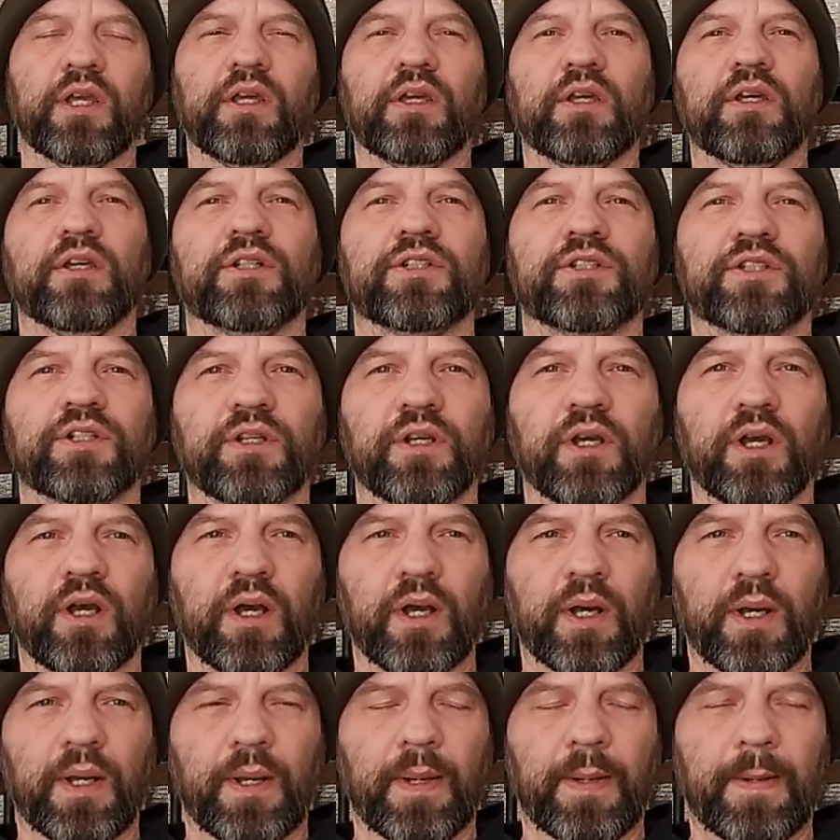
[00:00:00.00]
it.
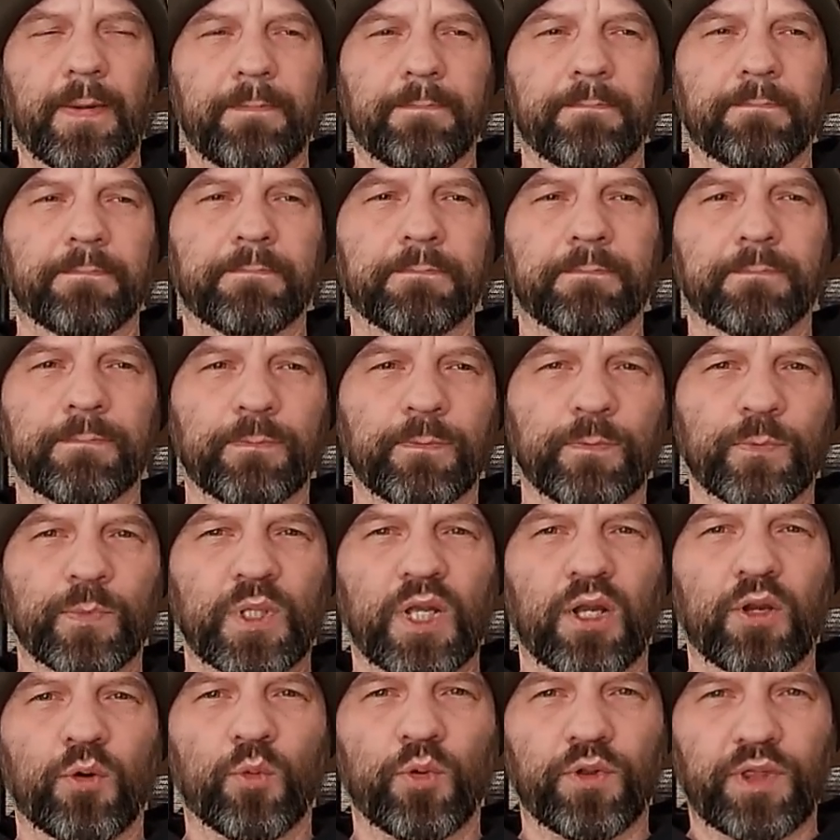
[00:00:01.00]
Uh,
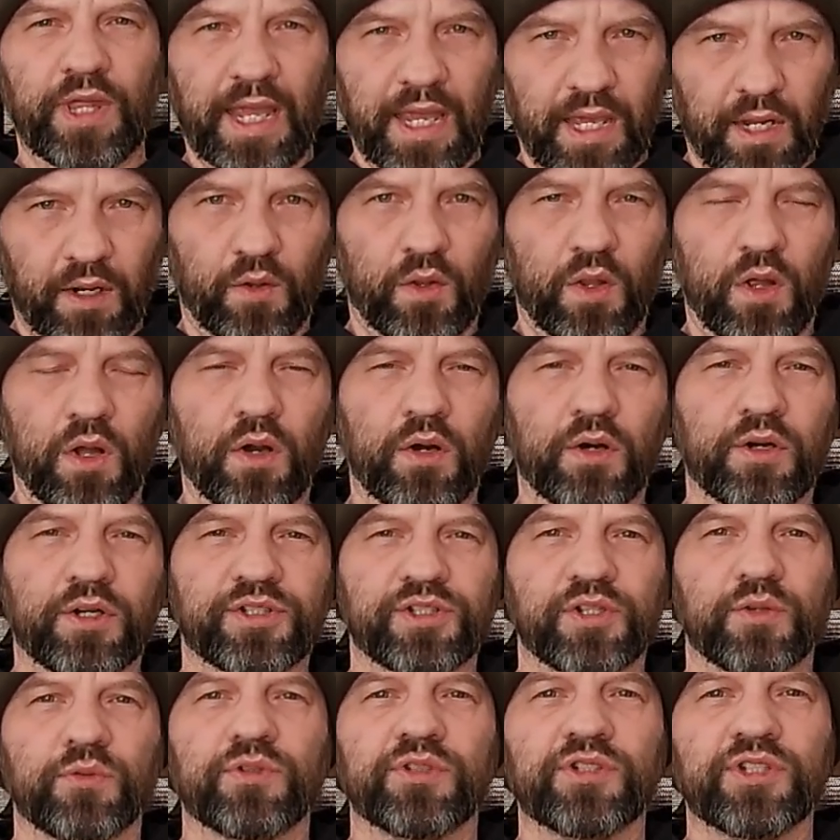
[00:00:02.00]
with analog. So